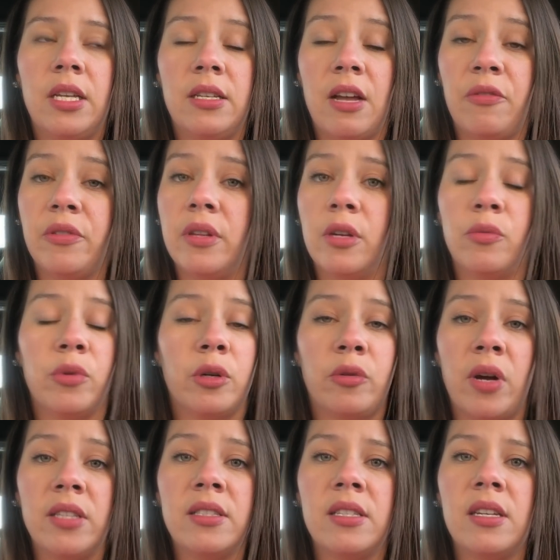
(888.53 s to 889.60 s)
definitely
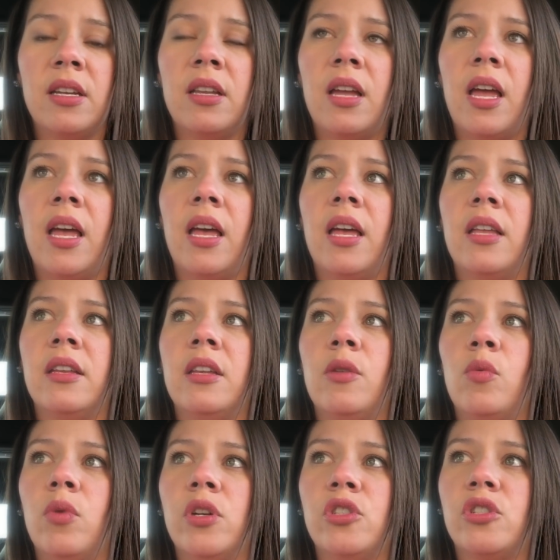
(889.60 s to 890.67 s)
regrets it, and
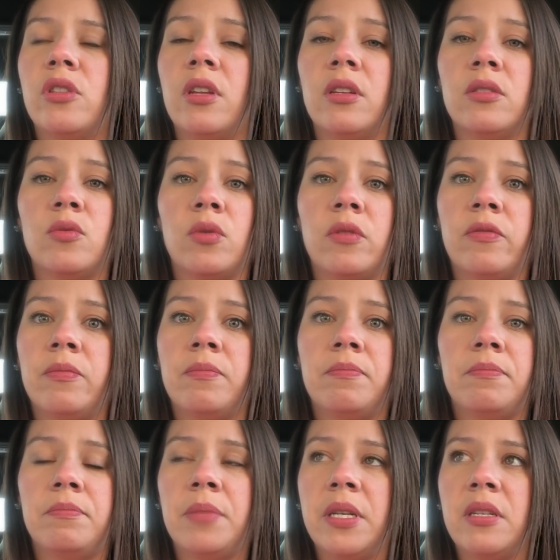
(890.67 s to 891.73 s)
he wished things would have
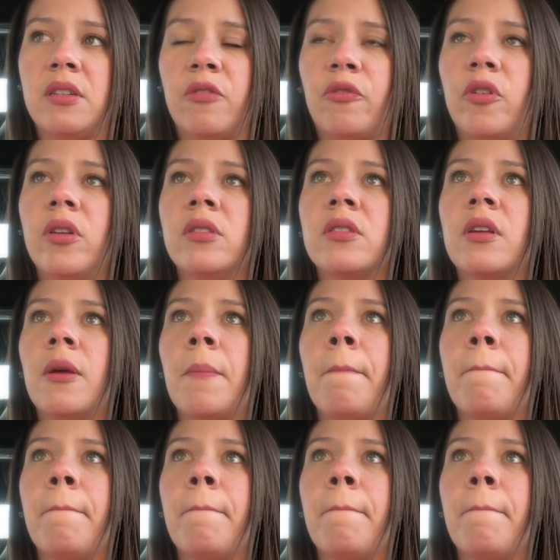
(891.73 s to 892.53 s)
been different.